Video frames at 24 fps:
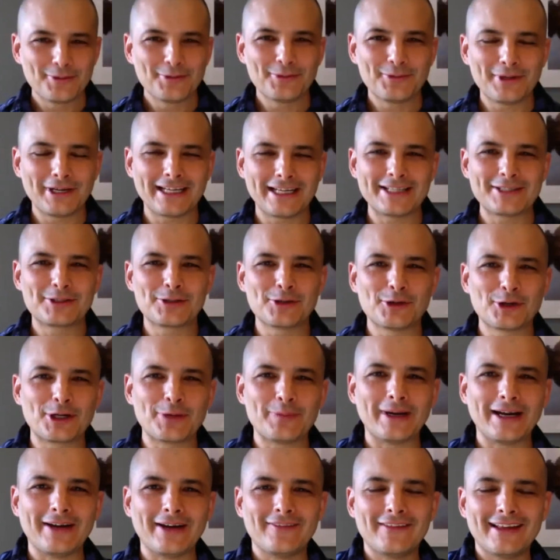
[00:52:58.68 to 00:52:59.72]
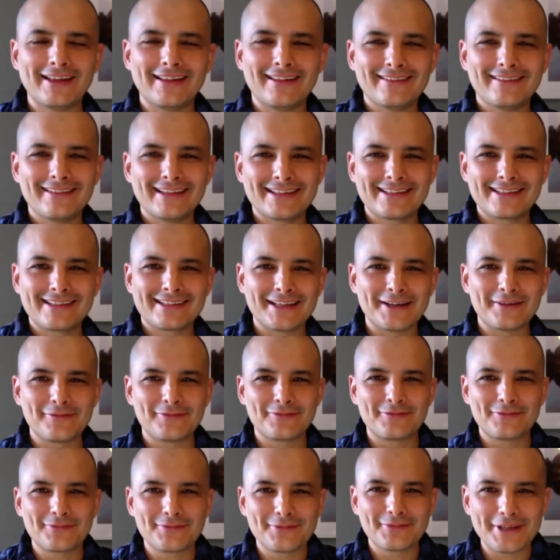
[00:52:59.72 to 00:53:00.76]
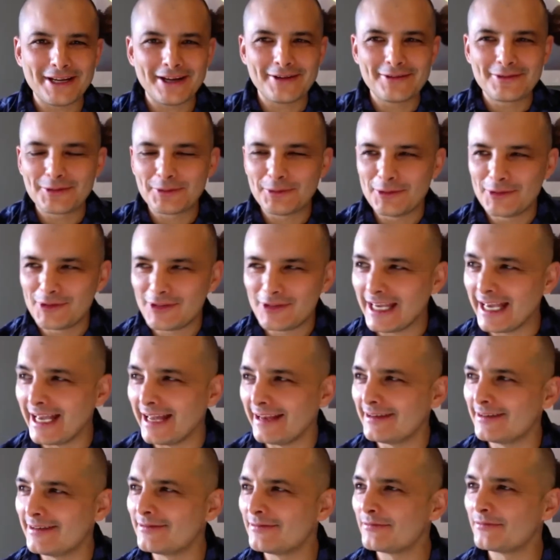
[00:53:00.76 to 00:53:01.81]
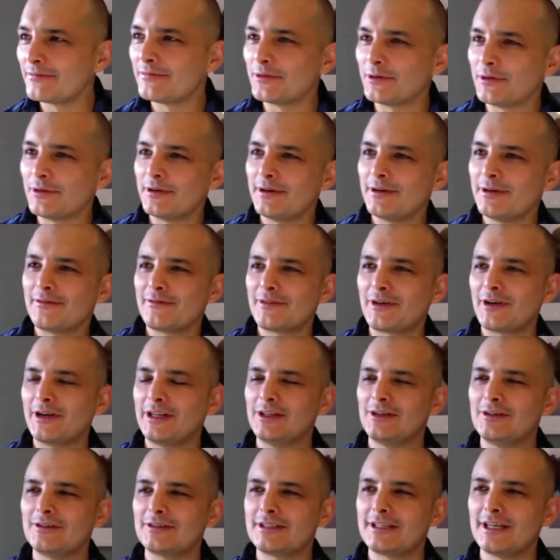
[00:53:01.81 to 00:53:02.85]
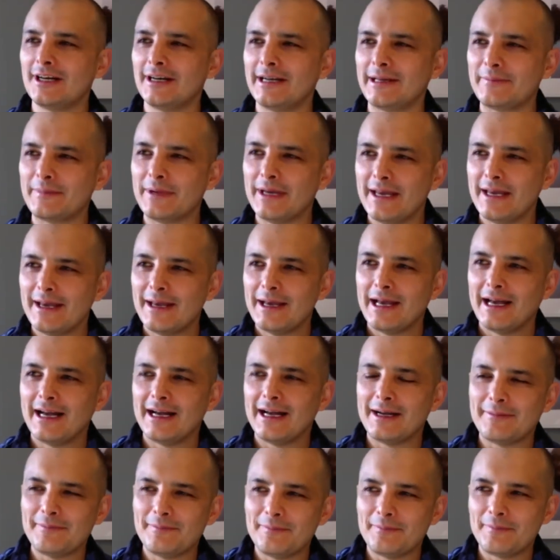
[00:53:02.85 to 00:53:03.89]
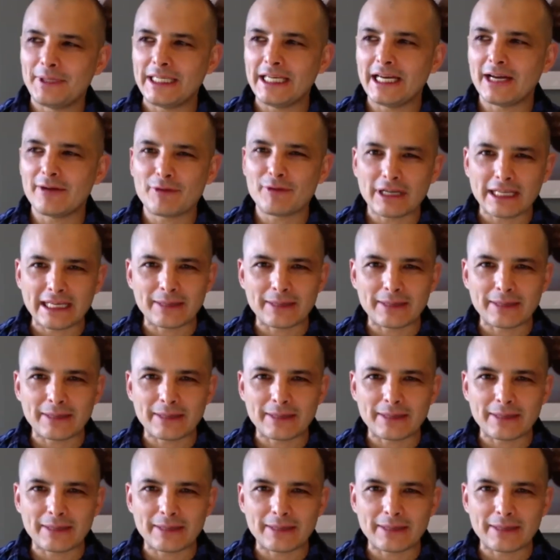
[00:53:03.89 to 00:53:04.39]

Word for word: I can together. talk about that, that stuff, you know, towards the end for a very long time. Um, yeah. I really